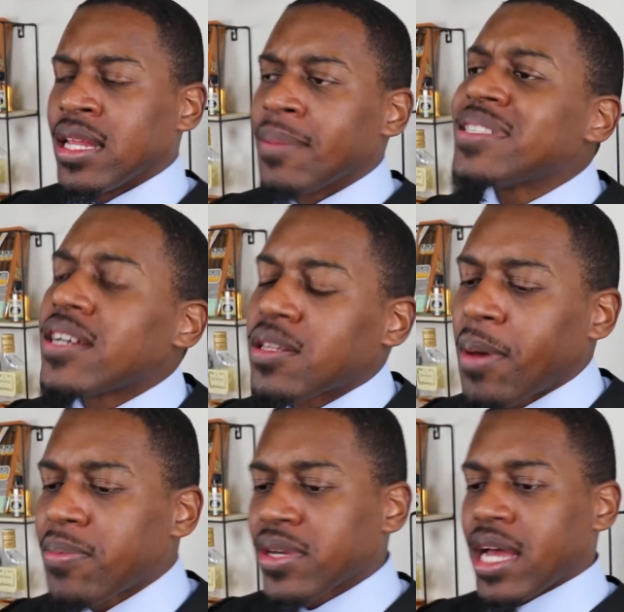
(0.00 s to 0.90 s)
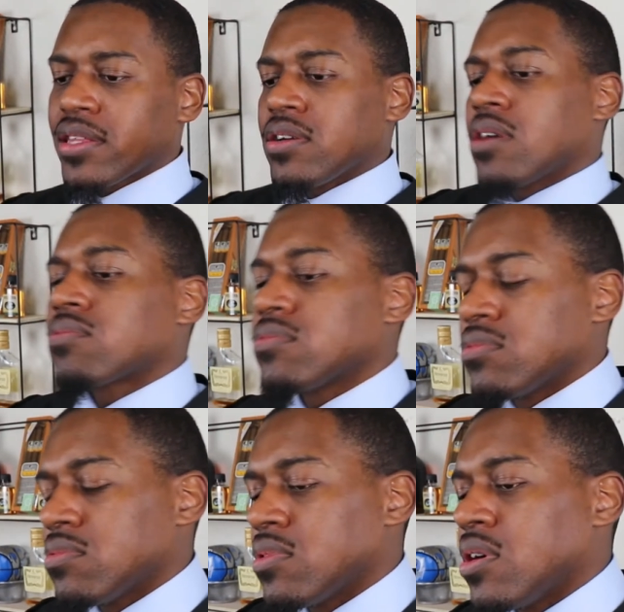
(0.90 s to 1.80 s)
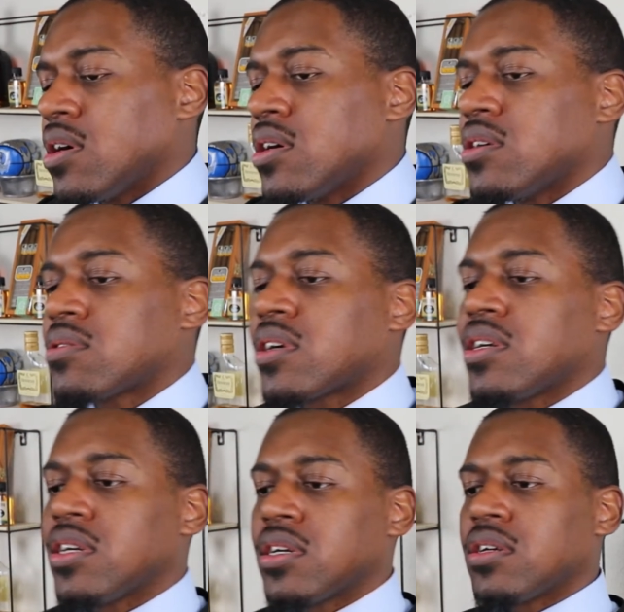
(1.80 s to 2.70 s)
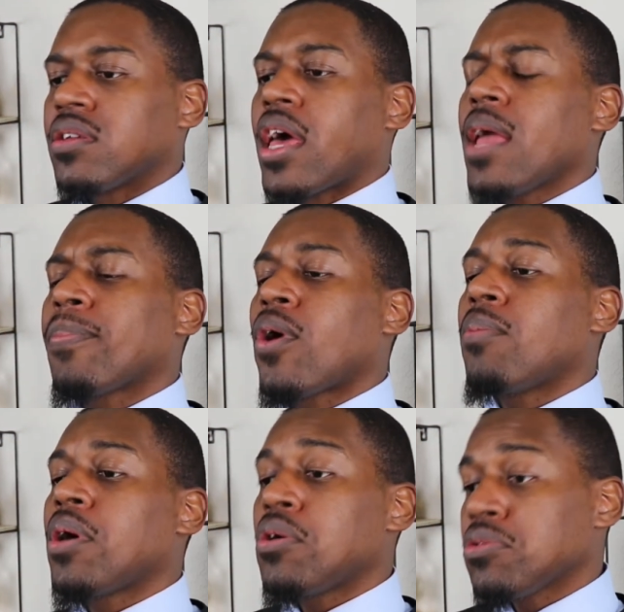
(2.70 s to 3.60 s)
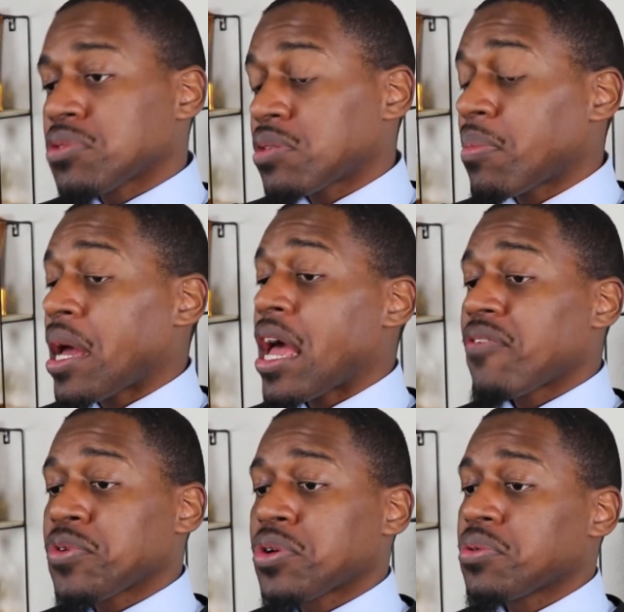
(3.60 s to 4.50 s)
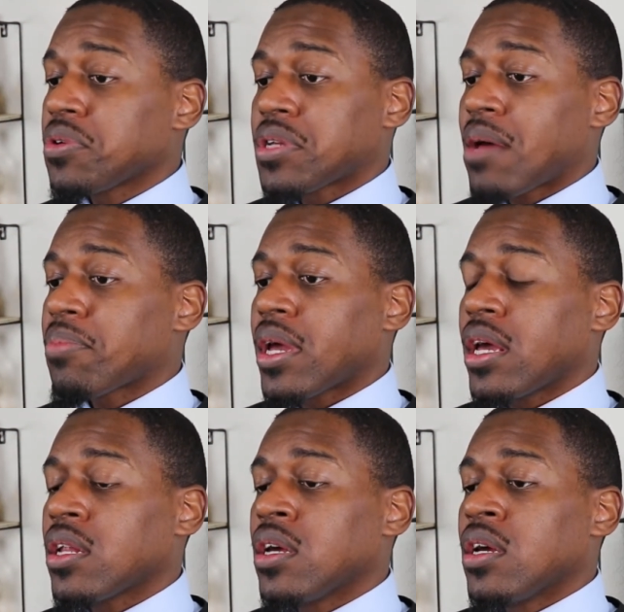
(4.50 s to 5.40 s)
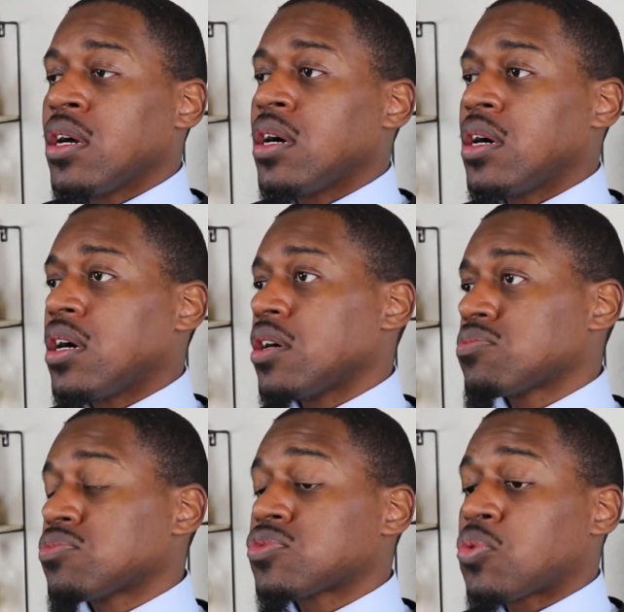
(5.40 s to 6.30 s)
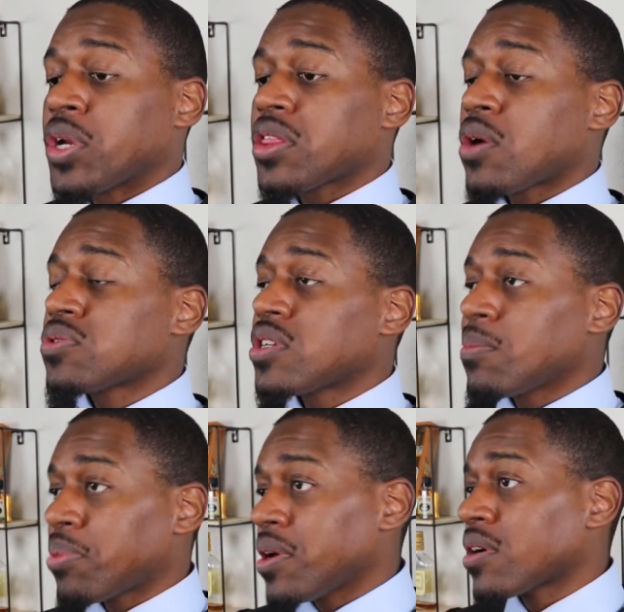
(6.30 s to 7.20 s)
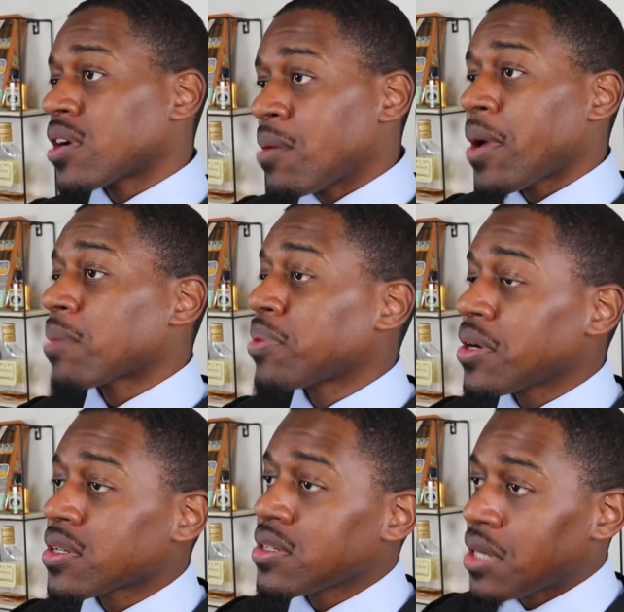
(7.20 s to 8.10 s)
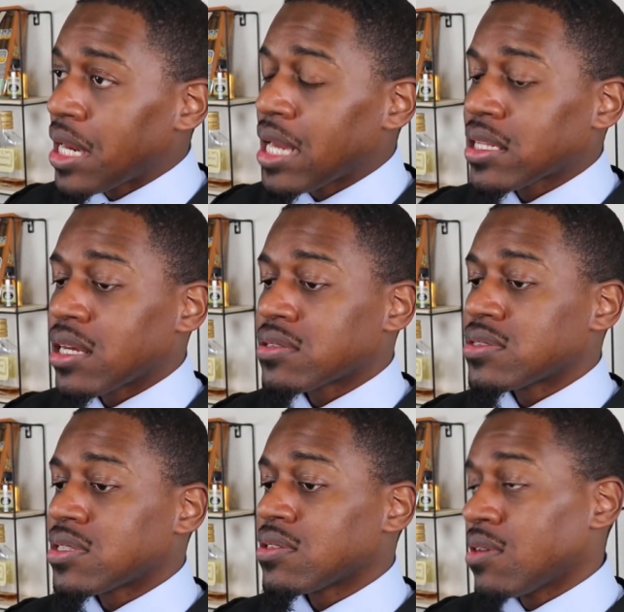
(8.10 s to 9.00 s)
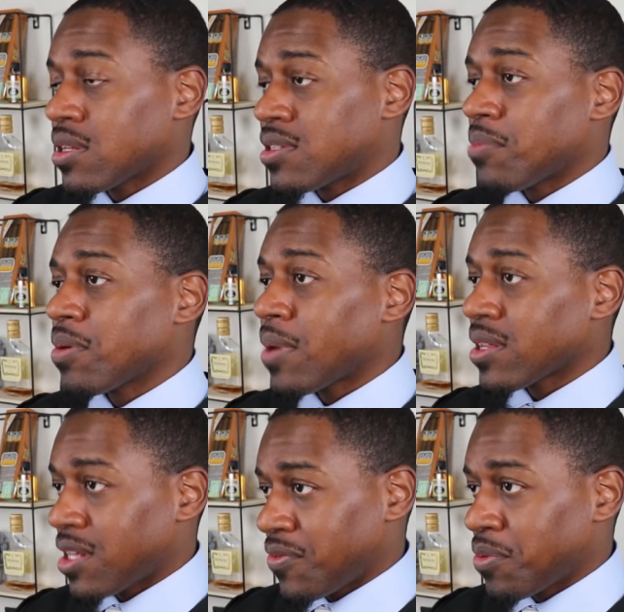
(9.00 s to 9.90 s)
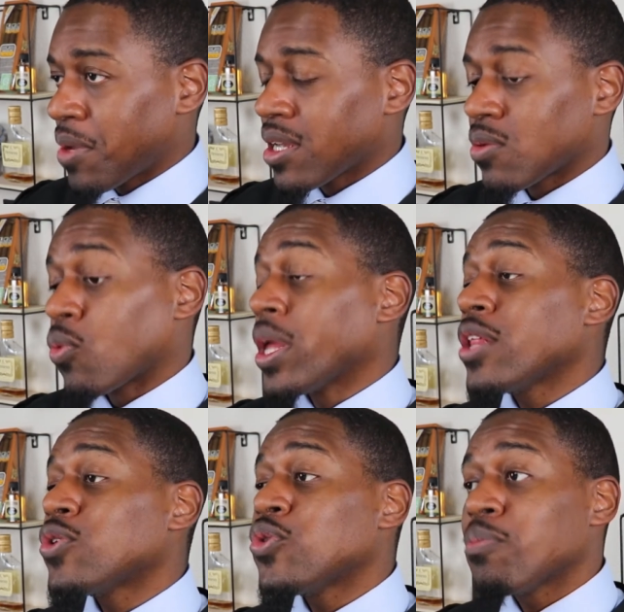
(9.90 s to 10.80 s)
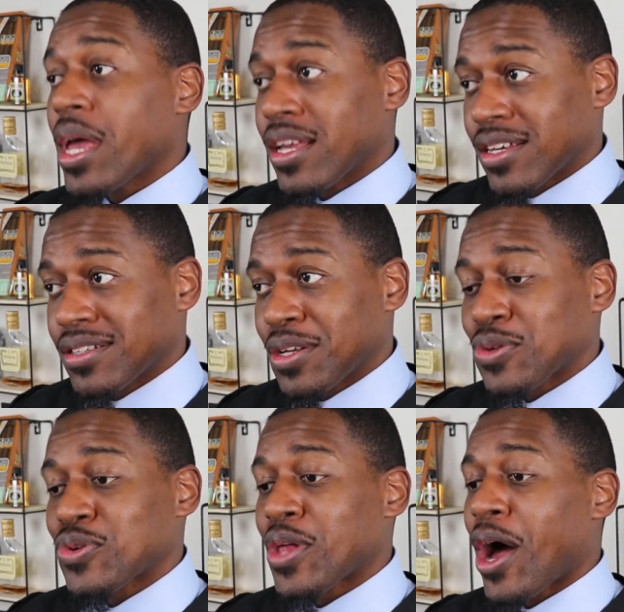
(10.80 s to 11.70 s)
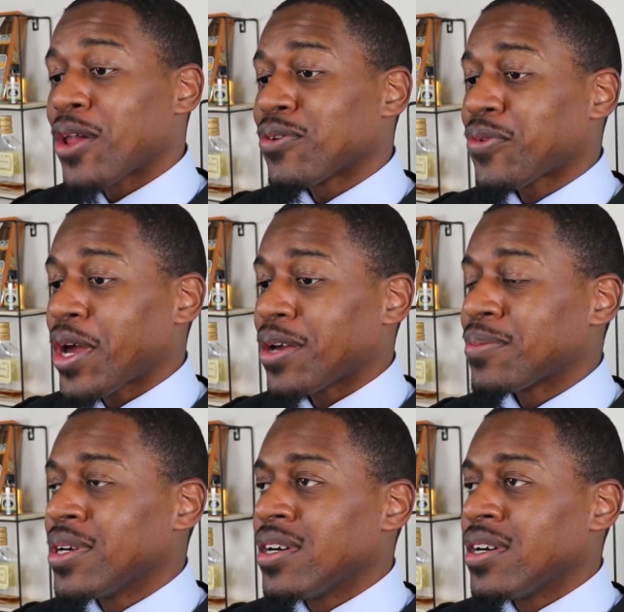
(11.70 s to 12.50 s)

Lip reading: Let me see the other paper you got there. Okay. 8 Pro Bowls, that's about half your career, not bad. 2013 comeback player of the year, I like that shit. You have to tell me about that if you make it, when you make it into the Hall of Fame.